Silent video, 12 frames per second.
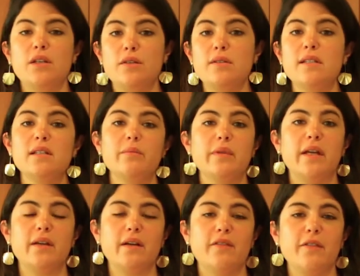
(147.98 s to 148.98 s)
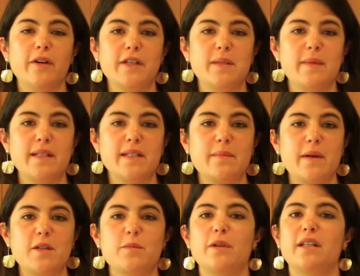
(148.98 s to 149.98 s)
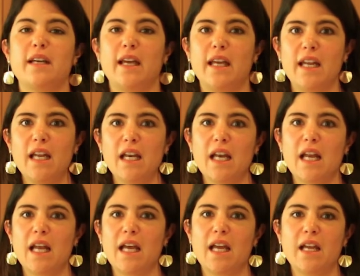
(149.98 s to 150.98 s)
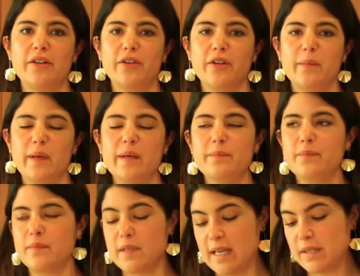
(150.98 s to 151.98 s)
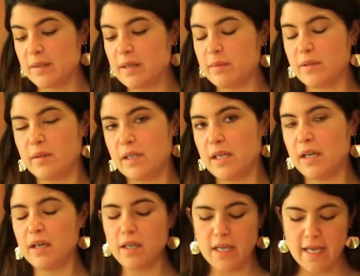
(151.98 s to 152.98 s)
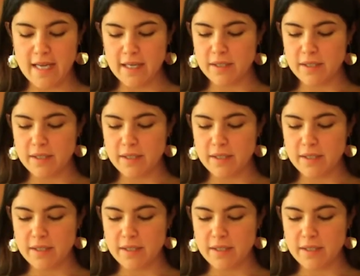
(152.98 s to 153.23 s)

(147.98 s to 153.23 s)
Using a blender, of course, makes it much more decadent and creamy. That's what I'm doing here.